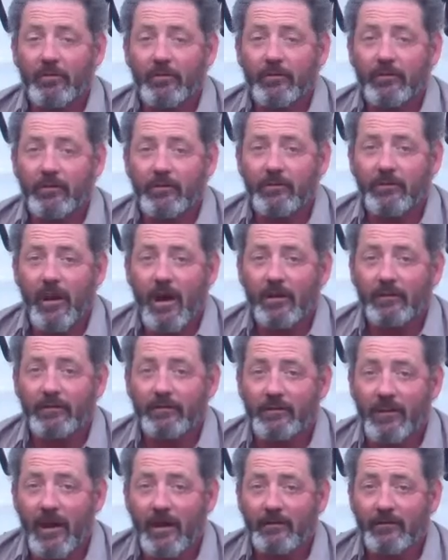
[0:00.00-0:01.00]
hauled the good
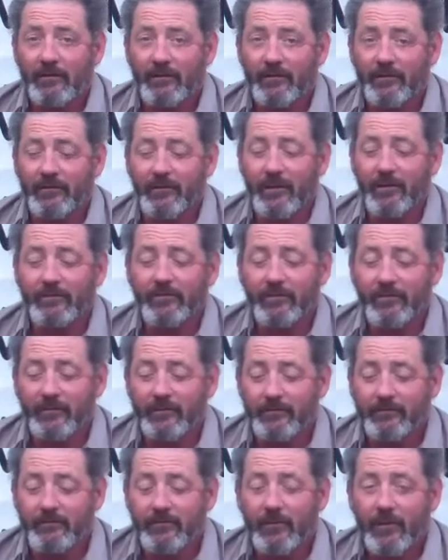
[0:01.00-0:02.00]
doctor down to the station,
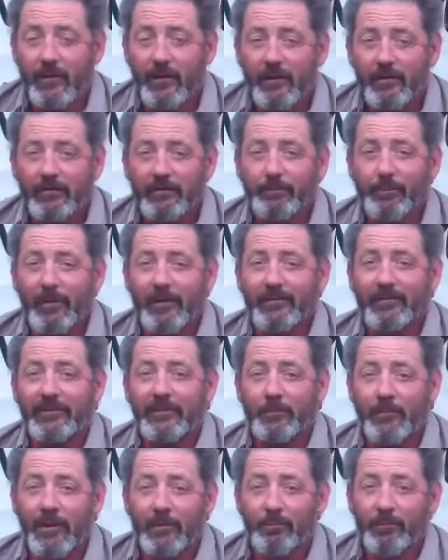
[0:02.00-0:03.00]

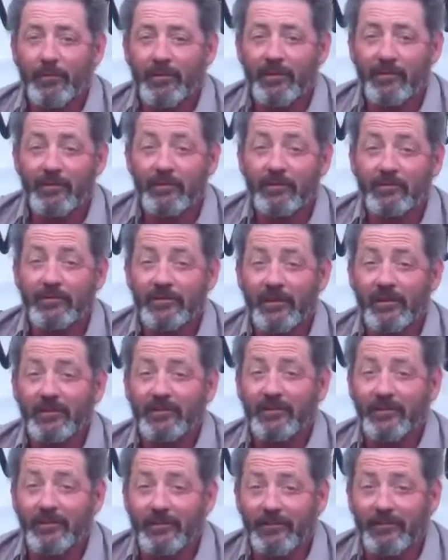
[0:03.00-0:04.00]
spiced him up with a little
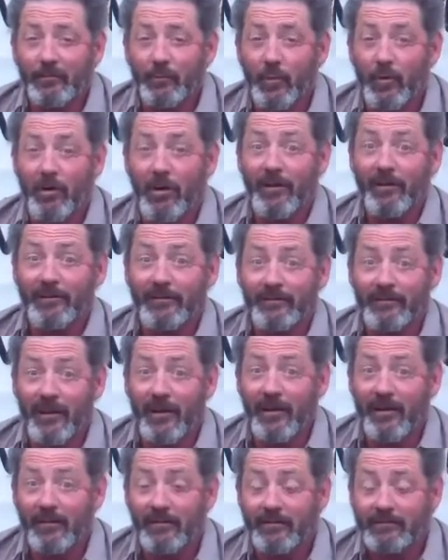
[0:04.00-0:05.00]
justice, Wuhan
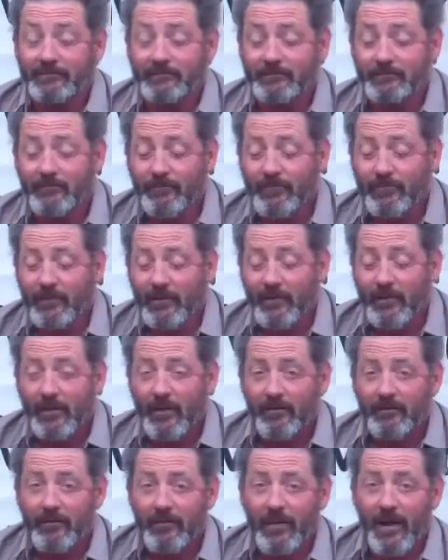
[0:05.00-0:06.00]
style,
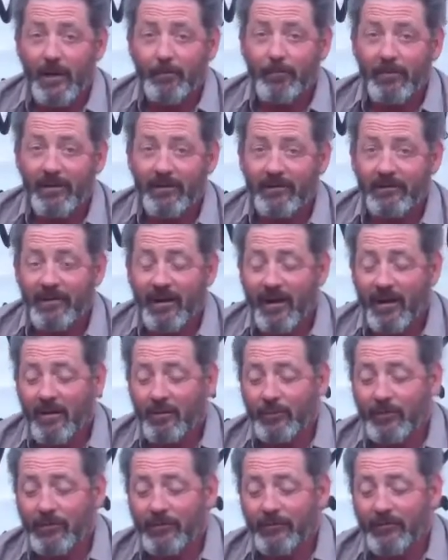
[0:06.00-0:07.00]
for not being
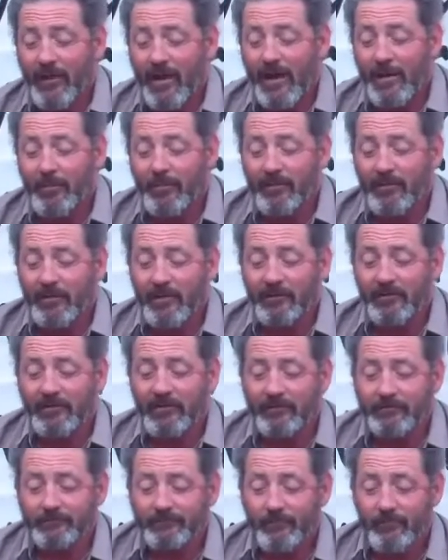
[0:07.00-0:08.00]
down with the vibe of the
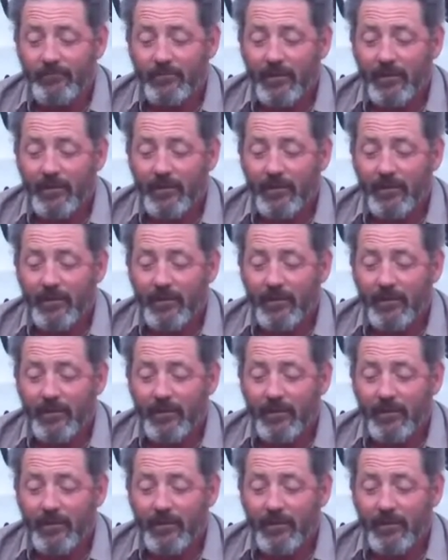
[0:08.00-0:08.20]
nation.